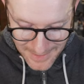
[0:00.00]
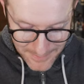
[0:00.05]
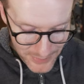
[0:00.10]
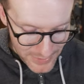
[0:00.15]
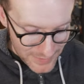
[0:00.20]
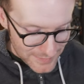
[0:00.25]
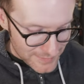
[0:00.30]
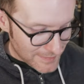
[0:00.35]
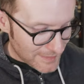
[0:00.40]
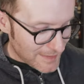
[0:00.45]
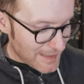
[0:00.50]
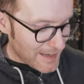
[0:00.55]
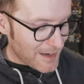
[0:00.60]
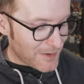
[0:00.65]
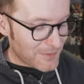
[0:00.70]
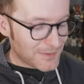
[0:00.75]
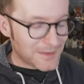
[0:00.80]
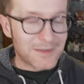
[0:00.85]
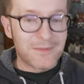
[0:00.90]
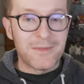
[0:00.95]
I busted
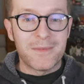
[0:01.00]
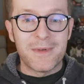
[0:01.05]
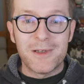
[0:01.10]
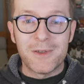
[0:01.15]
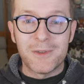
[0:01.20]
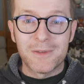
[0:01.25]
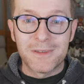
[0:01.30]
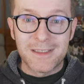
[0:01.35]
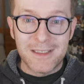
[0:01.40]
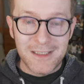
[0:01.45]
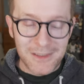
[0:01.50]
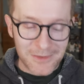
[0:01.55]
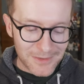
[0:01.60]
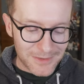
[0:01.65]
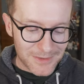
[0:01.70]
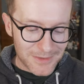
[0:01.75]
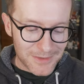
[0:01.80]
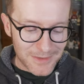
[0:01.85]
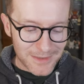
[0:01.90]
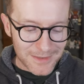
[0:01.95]
out some of my old Akira
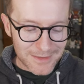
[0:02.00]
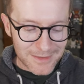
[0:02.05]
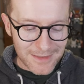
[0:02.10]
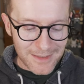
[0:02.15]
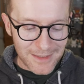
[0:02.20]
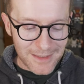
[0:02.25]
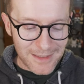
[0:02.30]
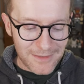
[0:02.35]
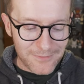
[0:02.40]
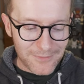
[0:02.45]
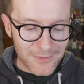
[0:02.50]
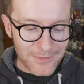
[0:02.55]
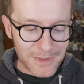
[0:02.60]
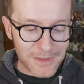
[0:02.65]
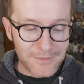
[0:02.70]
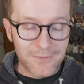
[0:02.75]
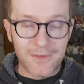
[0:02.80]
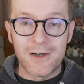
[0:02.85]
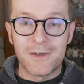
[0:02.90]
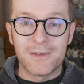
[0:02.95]
toys that I had from
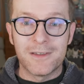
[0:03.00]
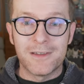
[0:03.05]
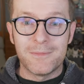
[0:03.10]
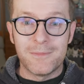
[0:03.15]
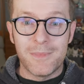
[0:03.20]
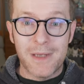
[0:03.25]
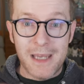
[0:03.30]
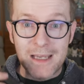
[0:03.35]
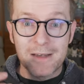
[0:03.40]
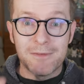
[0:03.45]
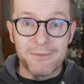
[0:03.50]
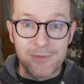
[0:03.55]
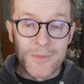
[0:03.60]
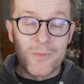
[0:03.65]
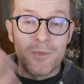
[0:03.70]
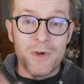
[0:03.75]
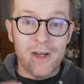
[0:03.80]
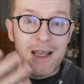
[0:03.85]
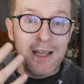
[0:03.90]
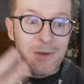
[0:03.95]
McFarlane back
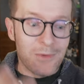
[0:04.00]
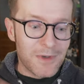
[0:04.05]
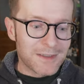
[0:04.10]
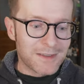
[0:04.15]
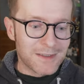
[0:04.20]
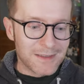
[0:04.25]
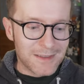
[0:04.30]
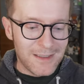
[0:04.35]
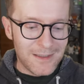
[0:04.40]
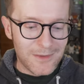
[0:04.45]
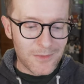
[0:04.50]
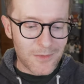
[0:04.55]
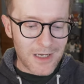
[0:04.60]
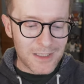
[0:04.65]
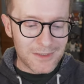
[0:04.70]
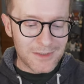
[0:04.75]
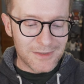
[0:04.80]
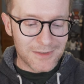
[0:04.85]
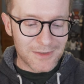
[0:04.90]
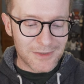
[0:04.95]
from when I was a kid
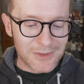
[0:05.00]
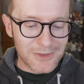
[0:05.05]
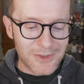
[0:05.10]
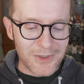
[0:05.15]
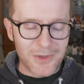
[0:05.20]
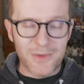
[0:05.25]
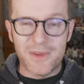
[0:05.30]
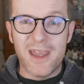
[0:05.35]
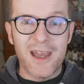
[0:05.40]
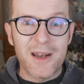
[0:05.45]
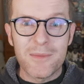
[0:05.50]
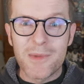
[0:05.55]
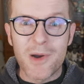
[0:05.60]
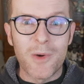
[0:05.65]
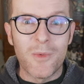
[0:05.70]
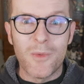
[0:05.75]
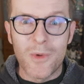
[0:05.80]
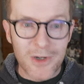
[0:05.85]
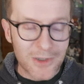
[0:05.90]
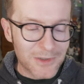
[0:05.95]
watching this show. They had them at
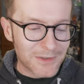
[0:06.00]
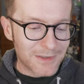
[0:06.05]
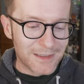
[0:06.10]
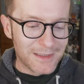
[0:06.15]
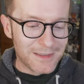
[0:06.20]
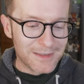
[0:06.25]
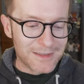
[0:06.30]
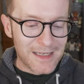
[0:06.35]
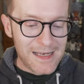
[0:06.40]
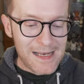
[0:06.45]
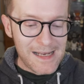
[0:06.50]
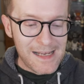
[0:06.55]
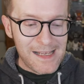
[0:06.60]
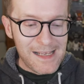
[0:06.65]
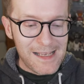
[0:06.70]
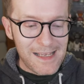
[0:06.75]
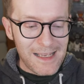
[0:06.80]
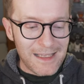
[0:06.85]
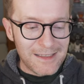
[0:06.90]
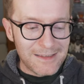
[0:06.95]
Walgreens,
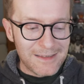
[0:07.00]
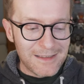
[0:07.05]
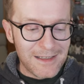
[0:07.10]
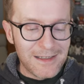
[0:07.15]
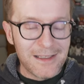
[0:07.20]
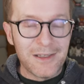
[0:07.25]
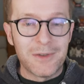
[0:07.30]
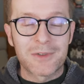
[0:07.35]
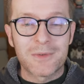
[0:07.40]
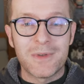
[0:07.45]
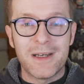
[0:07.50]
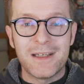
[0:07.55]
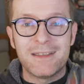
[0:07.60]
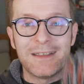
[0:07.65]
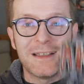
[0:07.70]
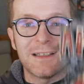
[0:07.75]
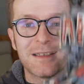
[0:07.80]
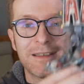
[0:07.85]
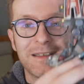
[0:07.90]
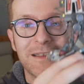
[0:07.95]
and uh, it was quite
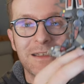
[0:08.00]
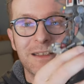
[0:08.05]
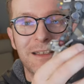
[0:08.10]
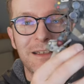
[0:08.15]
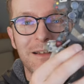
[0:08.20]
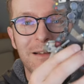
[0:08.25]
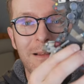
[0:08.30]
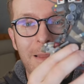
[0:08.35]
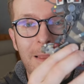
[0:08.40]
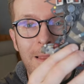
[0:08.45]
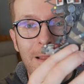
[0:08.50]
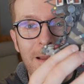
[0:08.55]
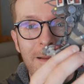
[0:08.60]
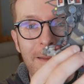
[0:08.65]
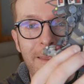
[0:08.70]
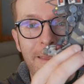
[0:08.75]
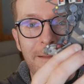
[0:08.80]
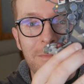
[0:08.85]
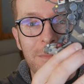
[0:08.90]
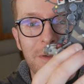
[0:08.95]
dusty.
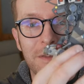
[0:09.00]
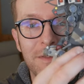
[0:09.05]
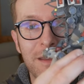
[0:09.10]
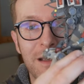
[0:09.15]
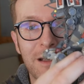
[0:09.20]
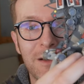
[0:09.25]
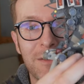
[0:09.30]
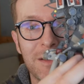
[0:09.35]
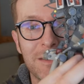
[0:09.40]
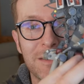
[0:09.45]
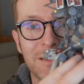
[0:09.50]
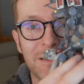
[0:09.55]
But there is